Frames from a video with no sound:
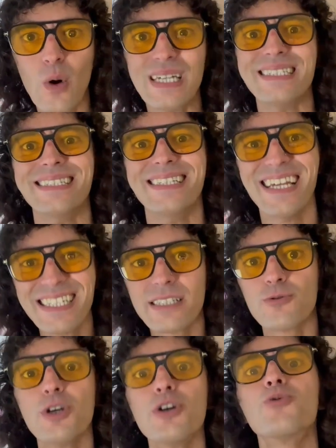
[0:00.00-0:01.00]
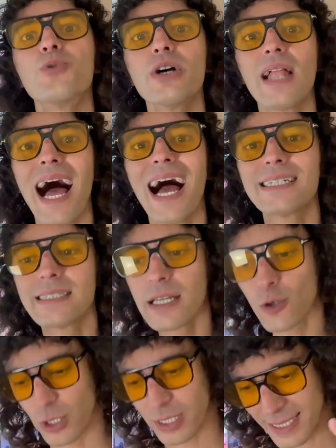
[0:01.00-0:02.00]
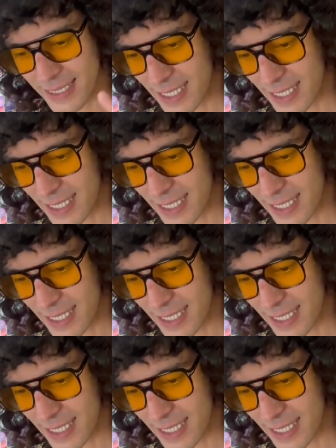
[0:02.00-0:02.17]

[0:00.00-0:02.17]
is this your real accent or is